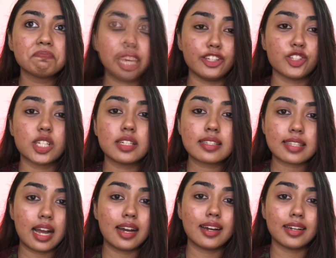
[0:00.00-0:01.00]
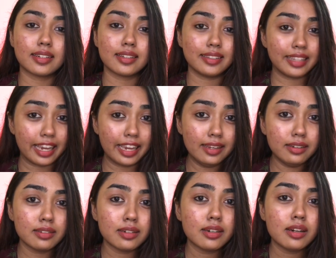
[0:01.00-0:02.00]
angels are there,